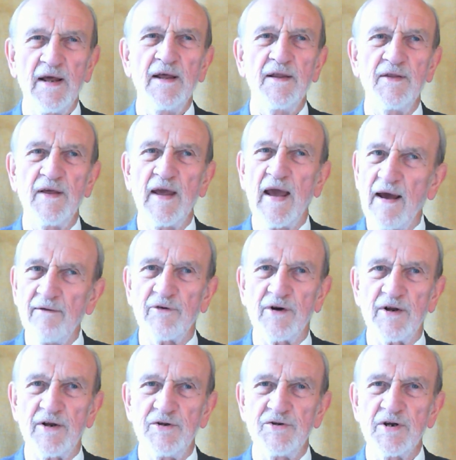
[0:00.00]
The
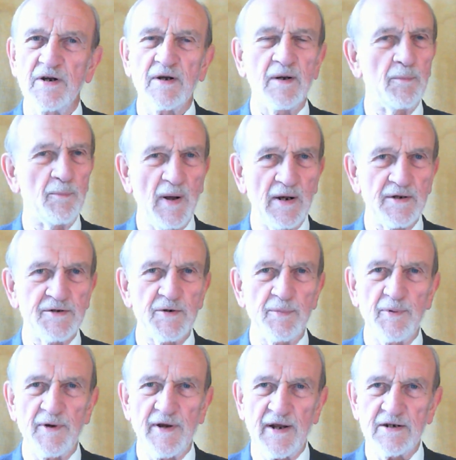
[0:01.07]
average compulsory
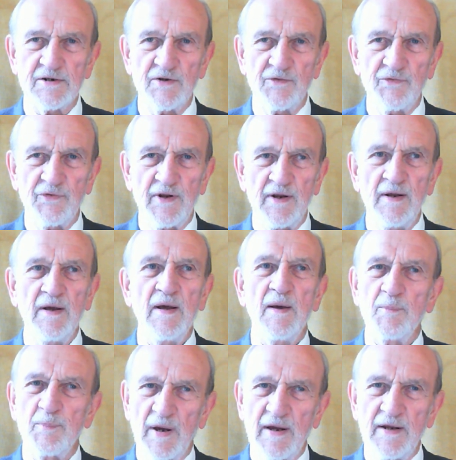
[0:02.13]
protection fee
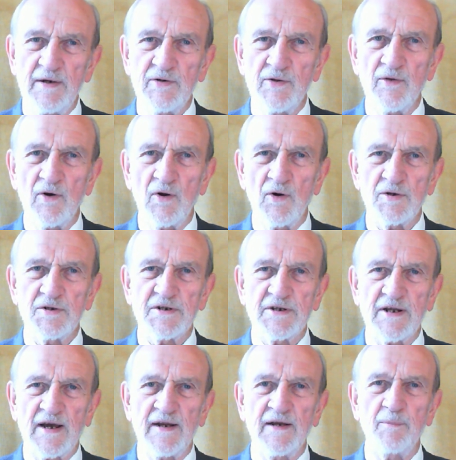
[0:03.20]
paid to the Law
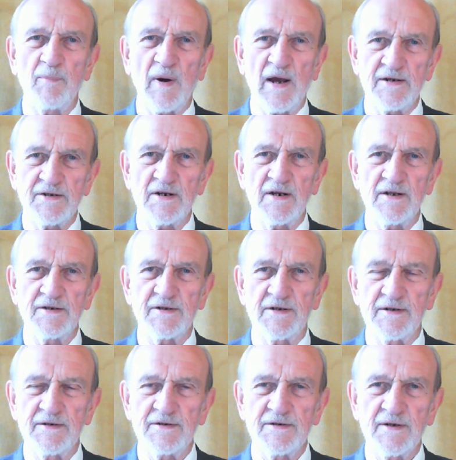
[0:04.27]
Society by
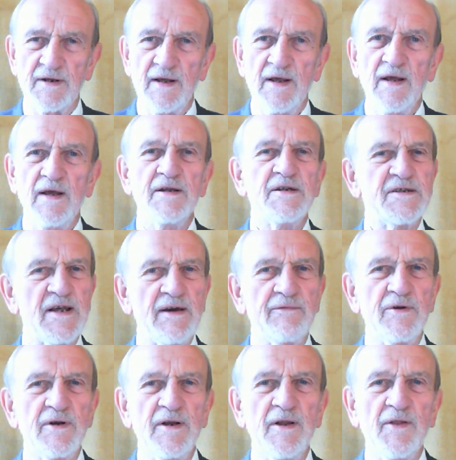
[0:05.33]
solicitors
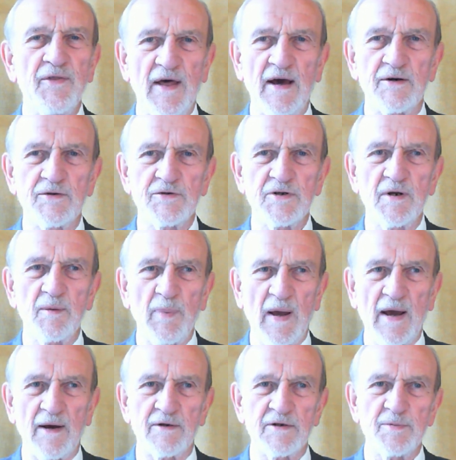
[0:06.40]

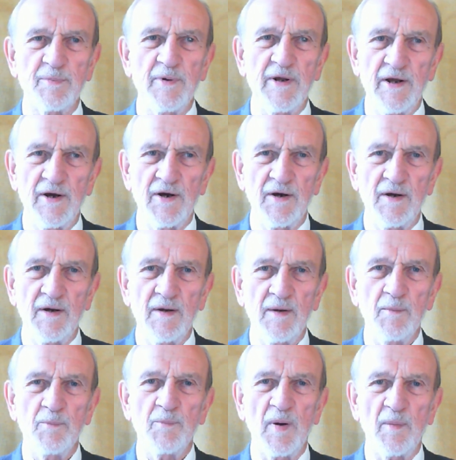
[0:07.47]
£7,000 per year
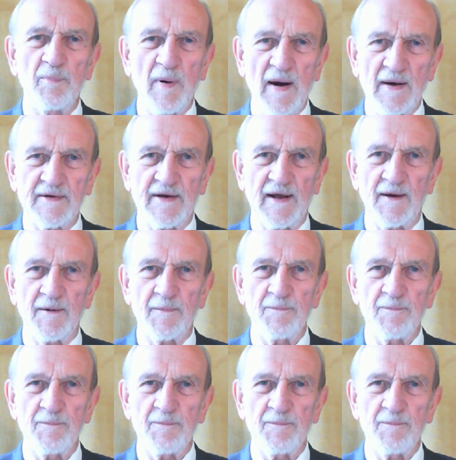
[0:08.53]
per partner.